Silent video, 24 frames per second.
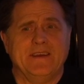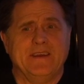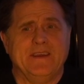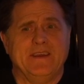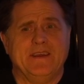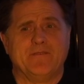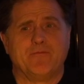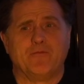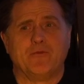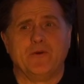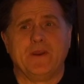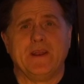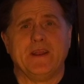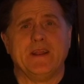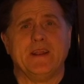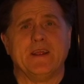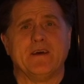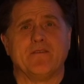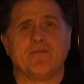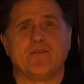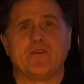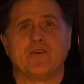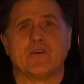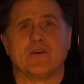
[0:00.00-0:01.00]
if we didn't
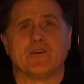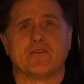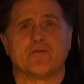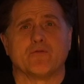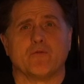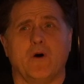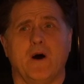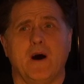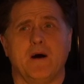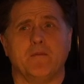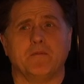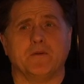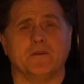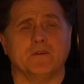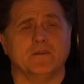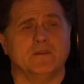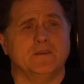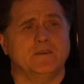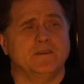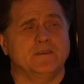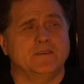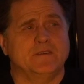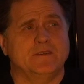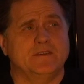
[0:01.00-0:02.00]
have the Earth's
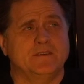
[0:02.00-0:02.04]
wobble,